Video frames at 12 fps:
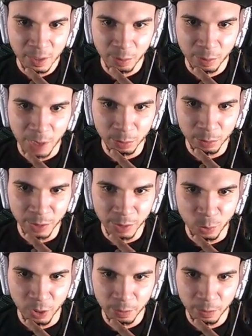probably
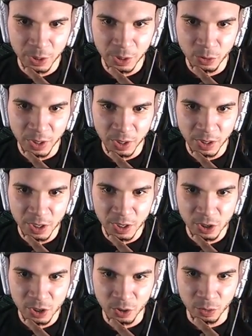one between
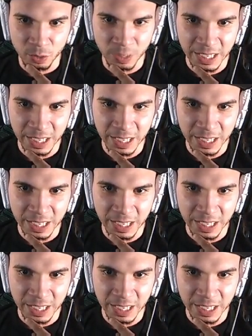these two,